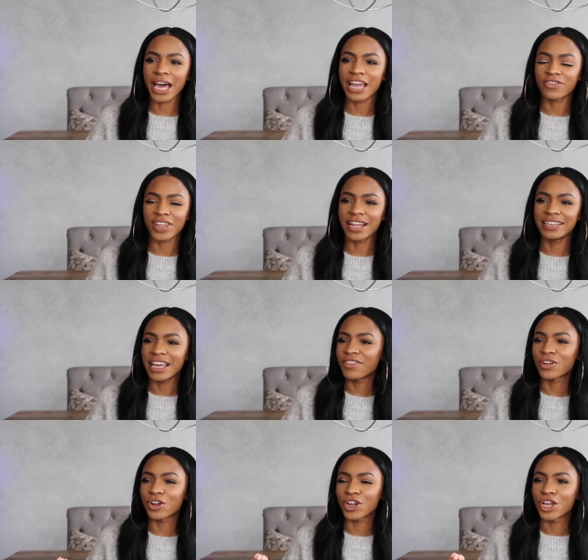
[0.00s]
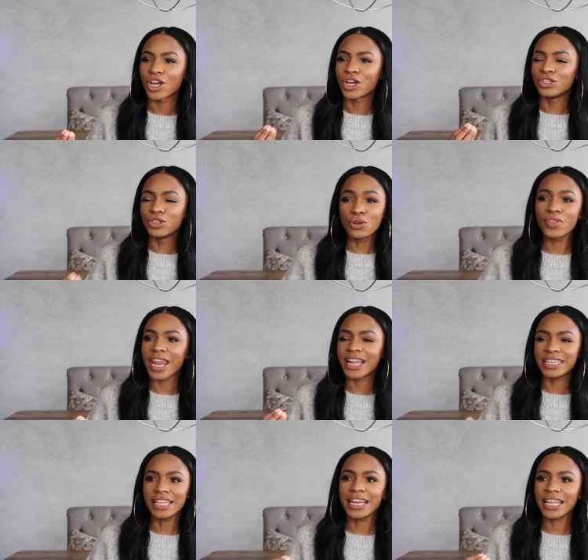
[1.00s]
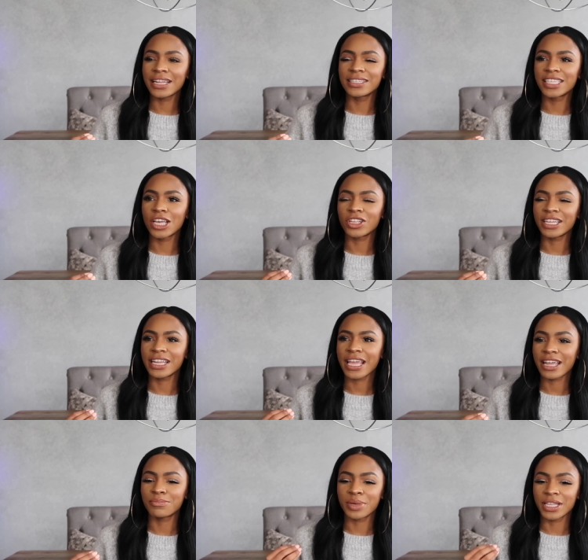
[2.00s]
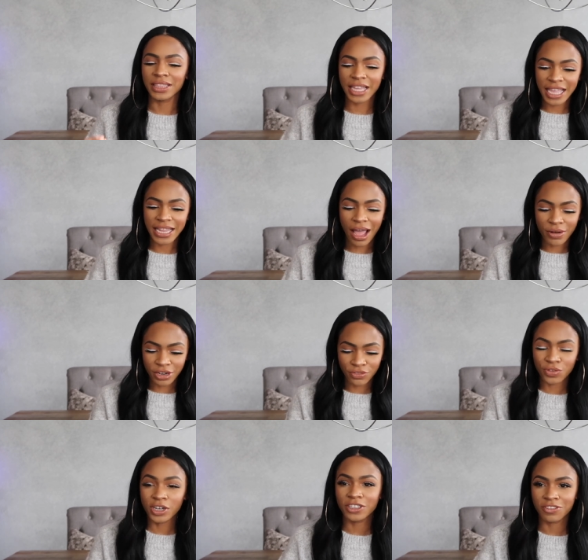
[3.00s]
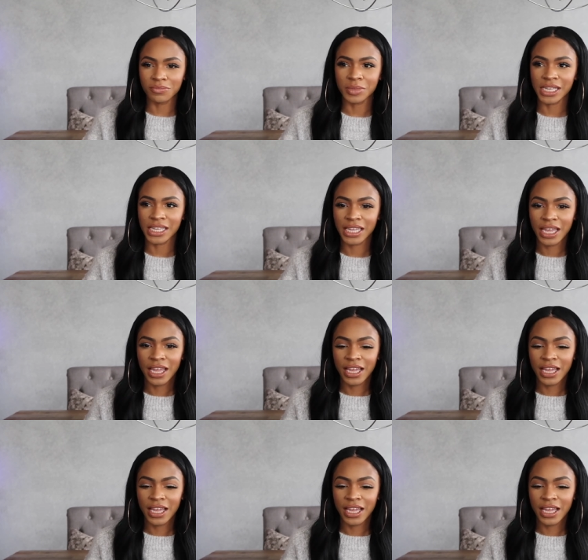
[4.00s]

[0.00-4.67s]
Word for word: life, and I never knew that I needed it until it had been laid out in front of me,